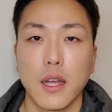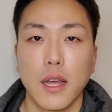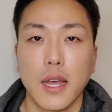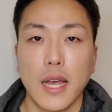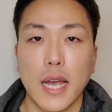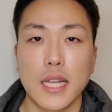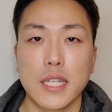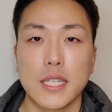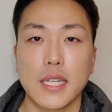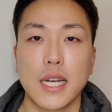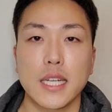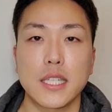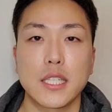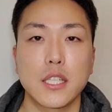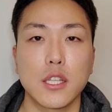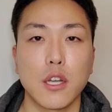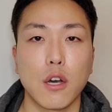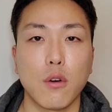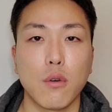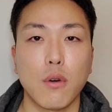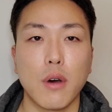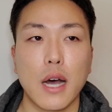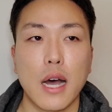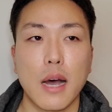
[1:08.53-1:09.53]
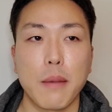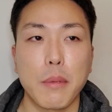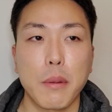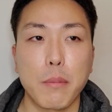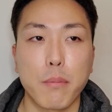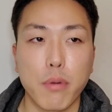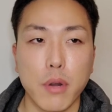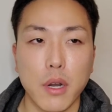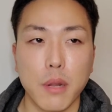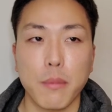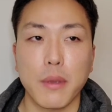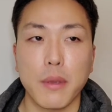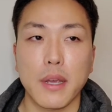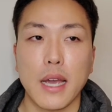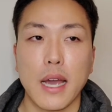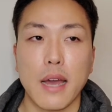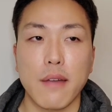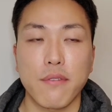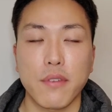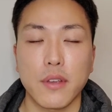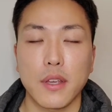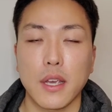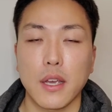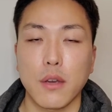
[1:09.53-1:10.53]
As you guys know, I'm a pretty big
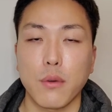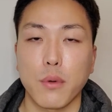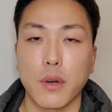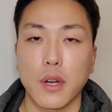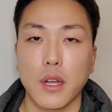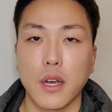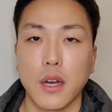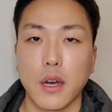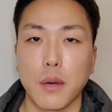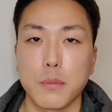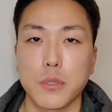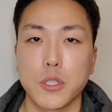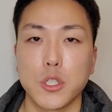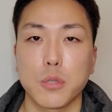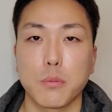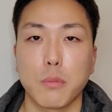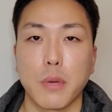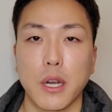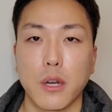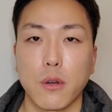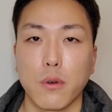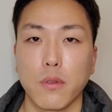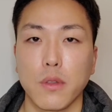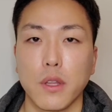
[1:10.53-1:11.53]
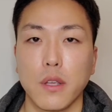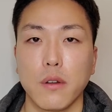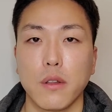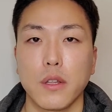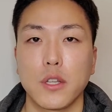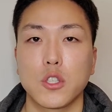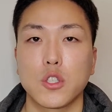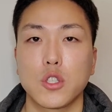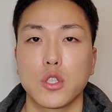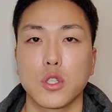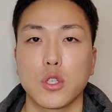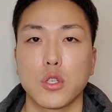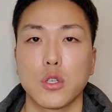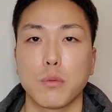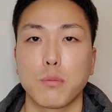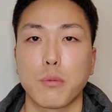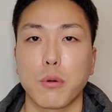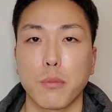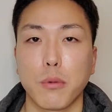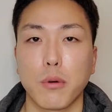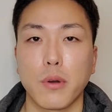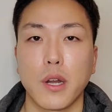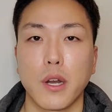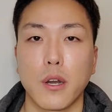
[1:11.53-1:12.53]
advocate when it comes to microneedling to
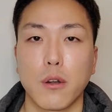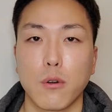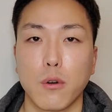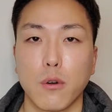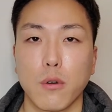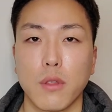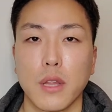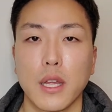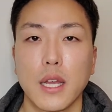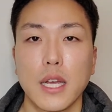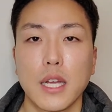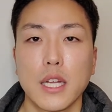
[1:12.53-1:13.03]
promote hair growth.